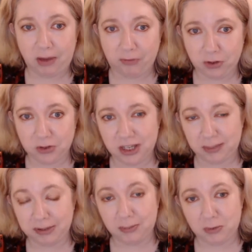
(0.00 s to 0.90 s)
However,
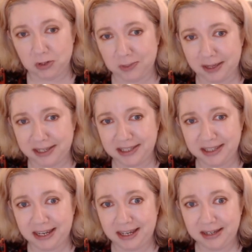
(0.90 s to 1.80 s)
some of them are
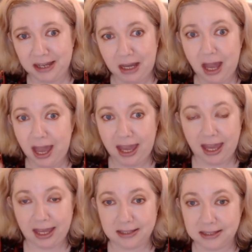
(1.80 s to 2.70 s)
spicy
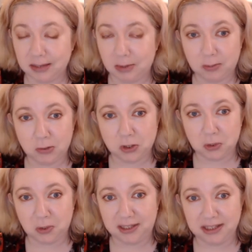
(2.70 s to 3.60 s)
and some of them are
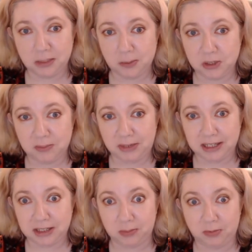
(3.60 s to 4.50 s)
sweet and supposed to
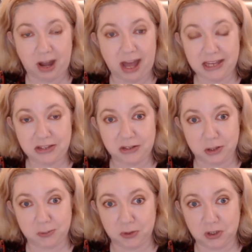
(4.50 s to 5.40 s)
be a surprise. They're
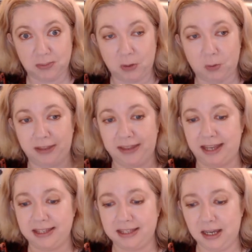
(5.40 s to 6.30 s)
supposed to be one
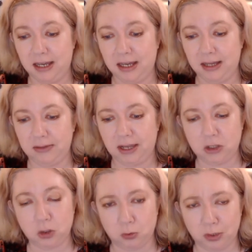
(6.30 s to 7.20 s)

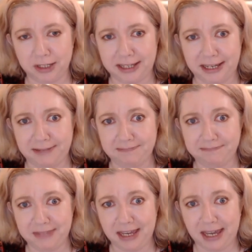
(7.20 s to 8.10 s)
that's really